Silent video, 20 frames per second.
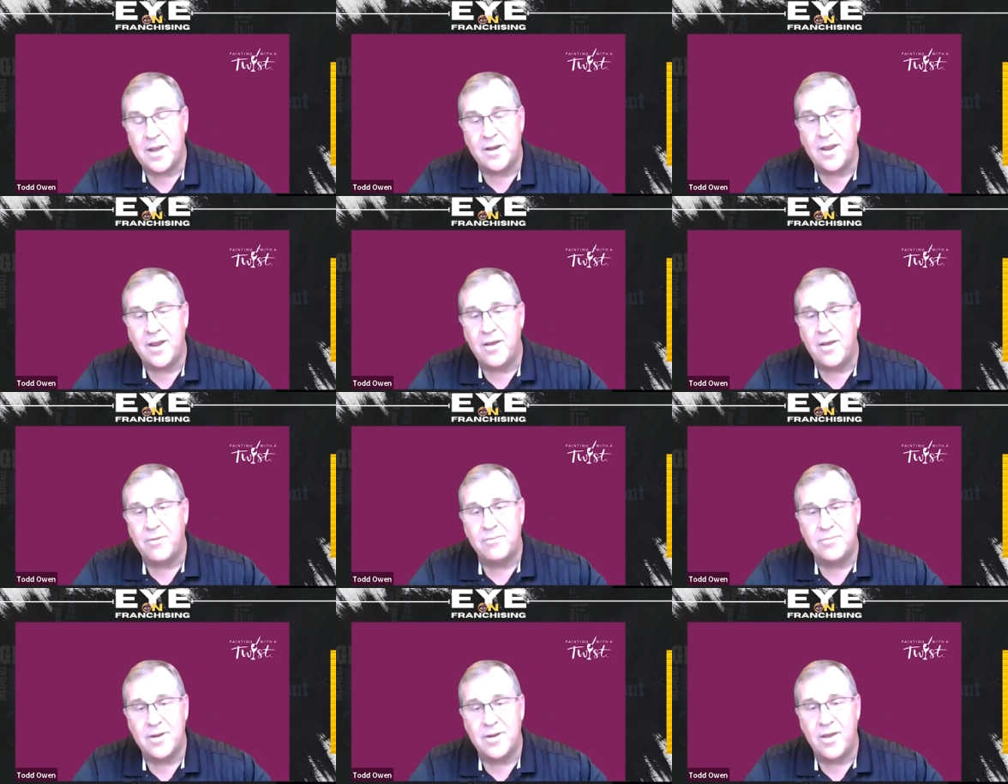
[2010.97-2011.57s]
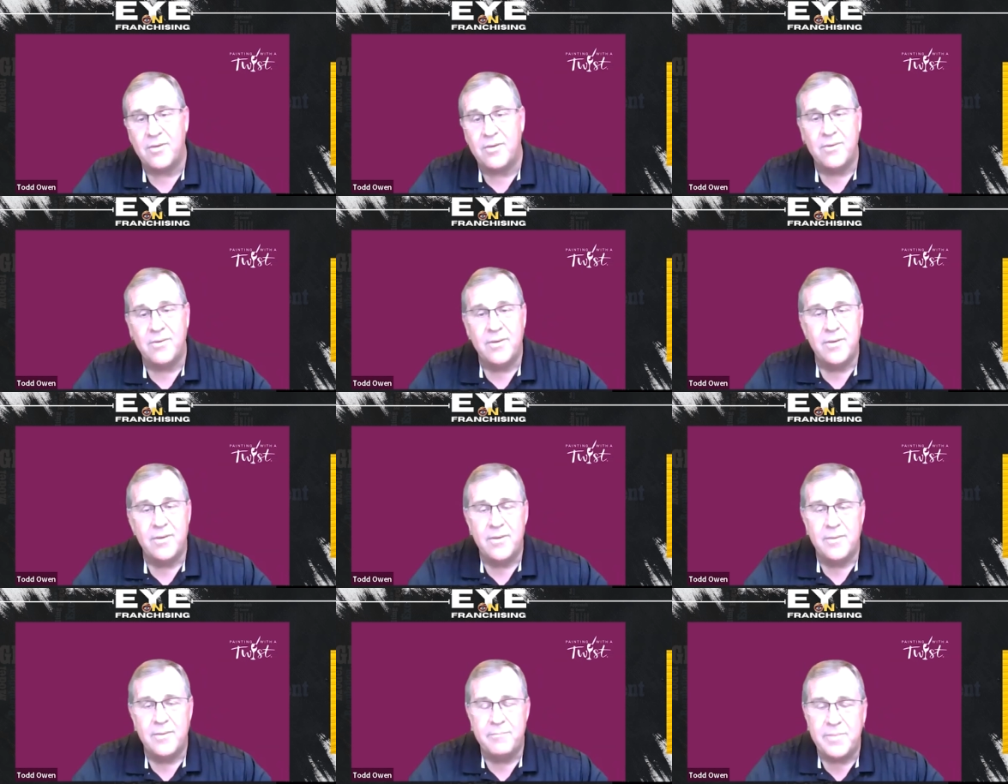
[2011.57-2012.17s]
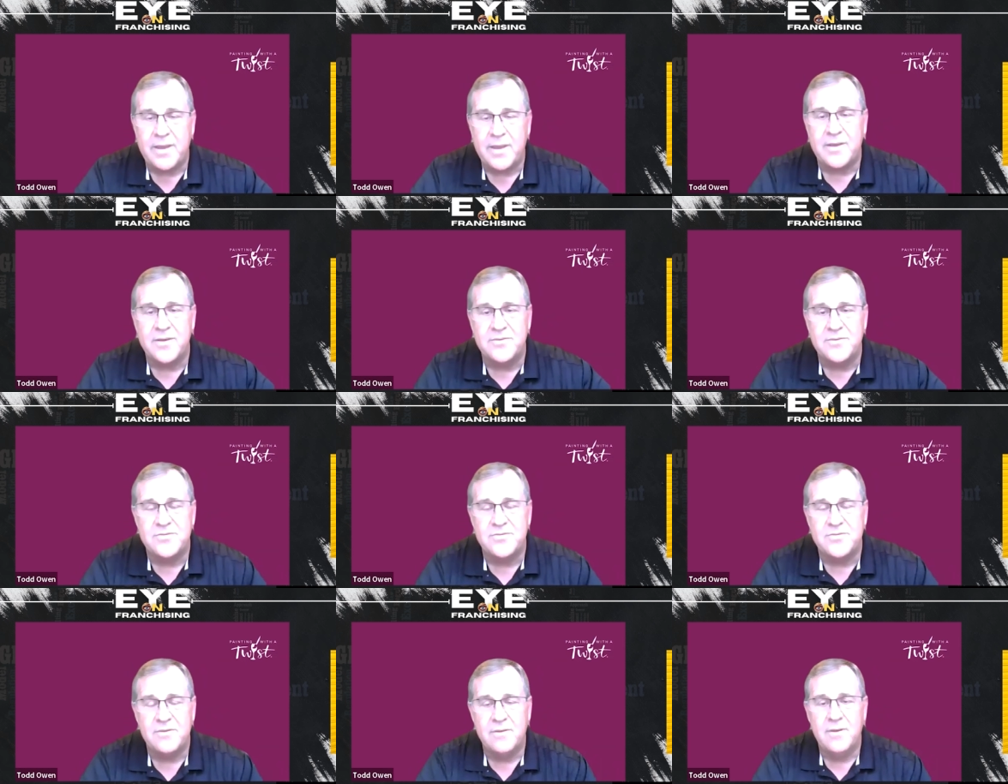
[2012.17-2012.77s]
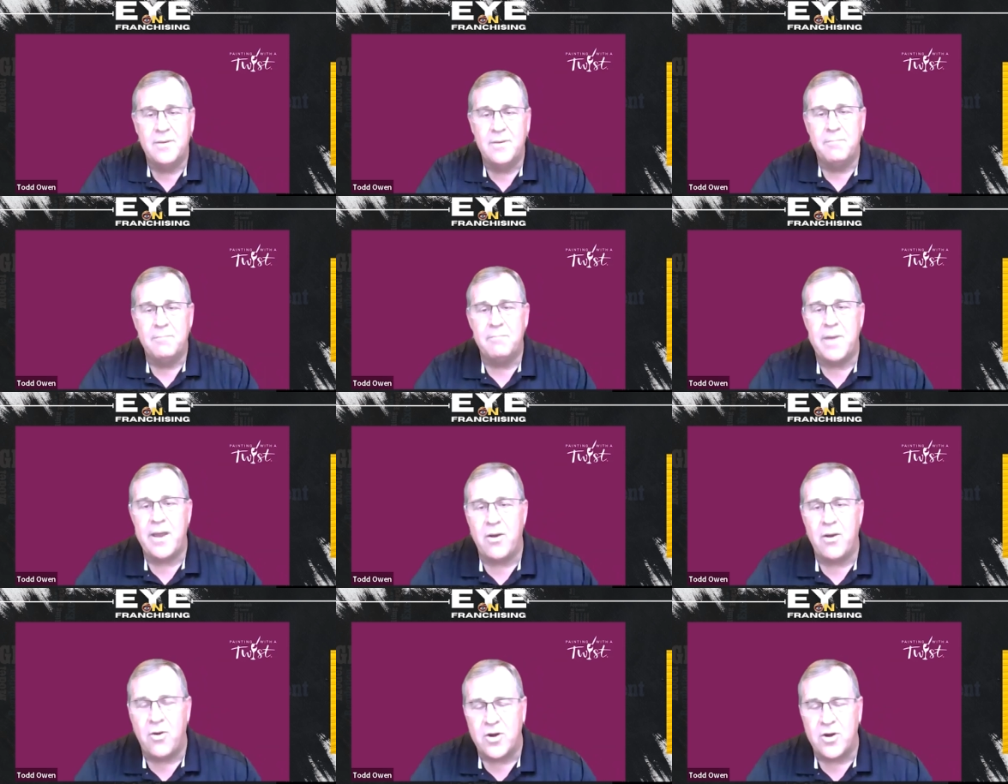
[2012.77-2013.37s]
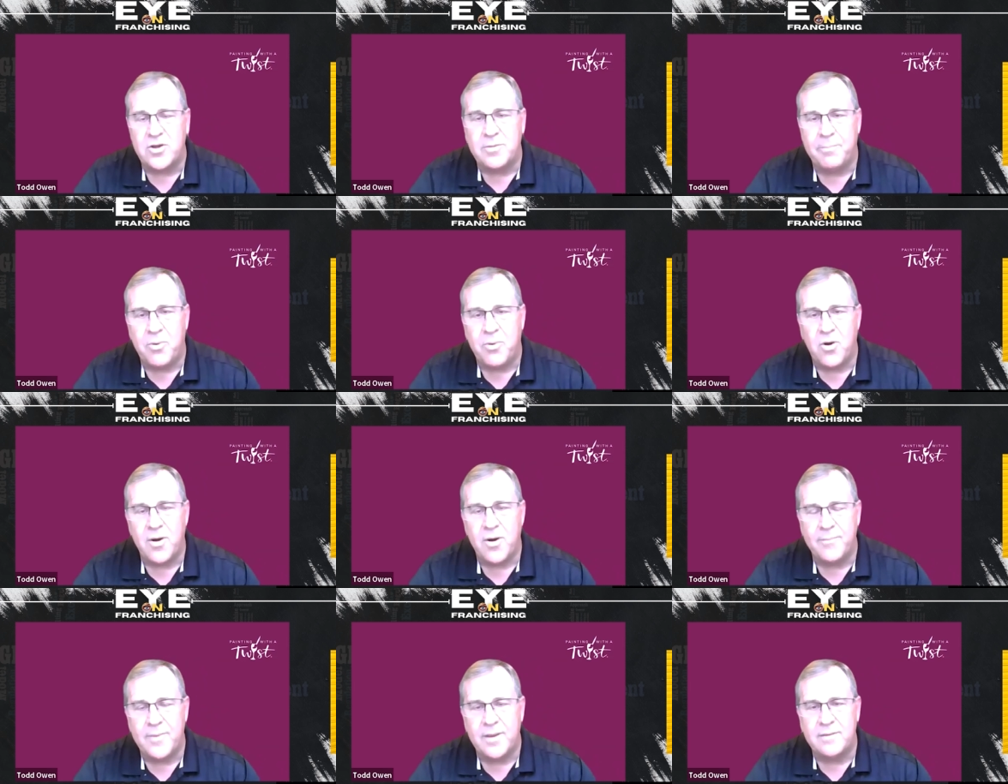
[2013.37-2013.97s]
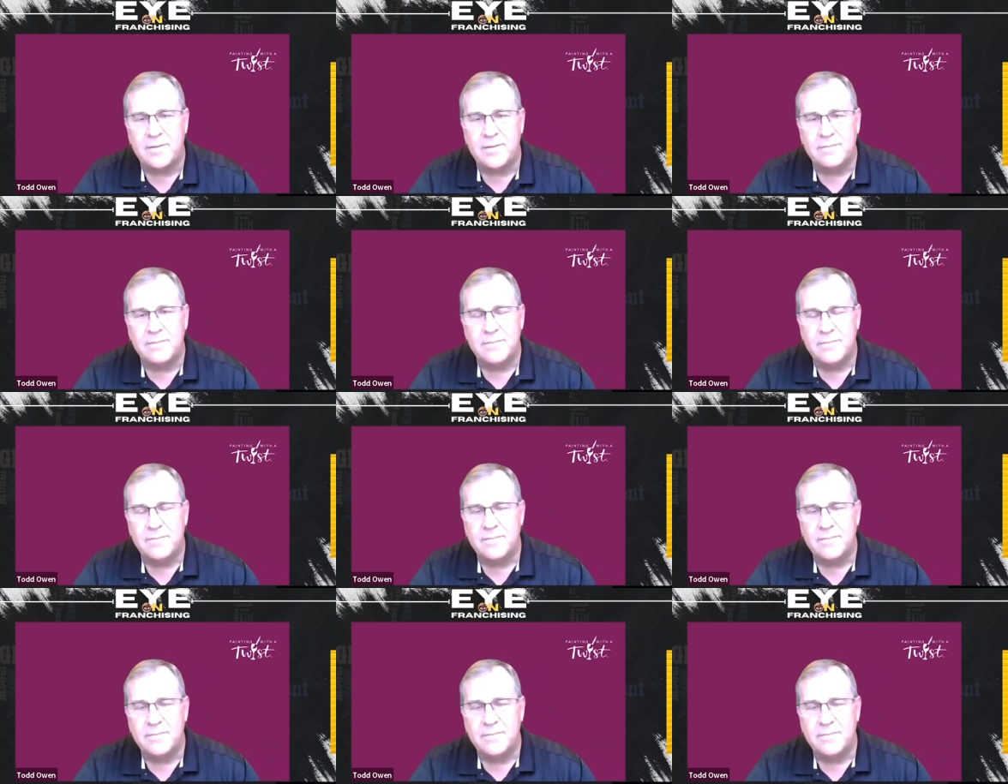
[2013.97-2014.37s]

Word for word: No, no, no, because my art department,